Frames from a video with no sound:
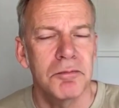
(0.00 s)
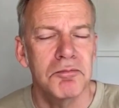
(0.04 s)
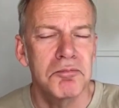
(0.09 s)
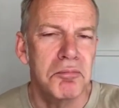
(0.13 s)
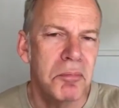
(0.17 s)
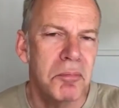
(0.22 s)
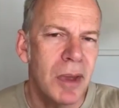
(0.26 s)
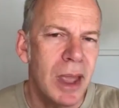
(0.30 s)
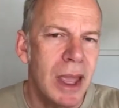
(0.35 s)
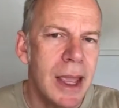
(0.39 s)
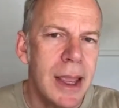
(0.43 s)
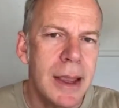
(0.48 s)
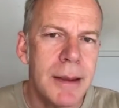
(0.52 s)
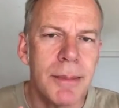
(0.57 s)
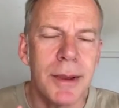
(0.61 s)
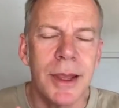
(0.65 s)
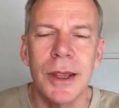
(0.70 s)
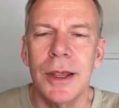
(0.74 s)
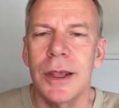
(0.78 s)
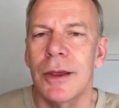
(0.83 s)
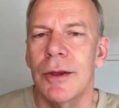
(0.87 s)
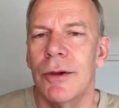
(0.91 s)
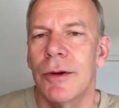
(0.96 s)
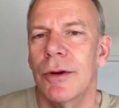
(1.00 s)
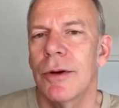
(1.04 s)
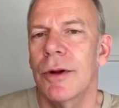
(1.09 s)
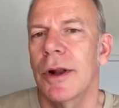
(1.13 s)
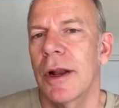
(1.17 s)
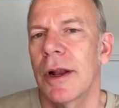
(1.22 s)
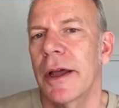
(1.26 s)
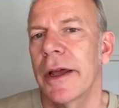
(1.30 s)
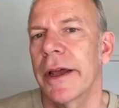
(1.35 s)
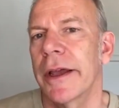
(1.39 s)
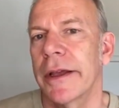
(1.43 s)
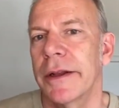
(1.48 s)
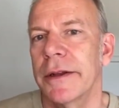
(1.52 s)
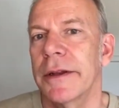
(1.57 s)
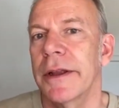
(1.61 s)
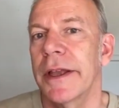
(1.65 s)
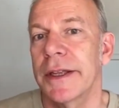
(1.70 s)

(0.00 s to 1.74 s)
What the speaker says: maybe your client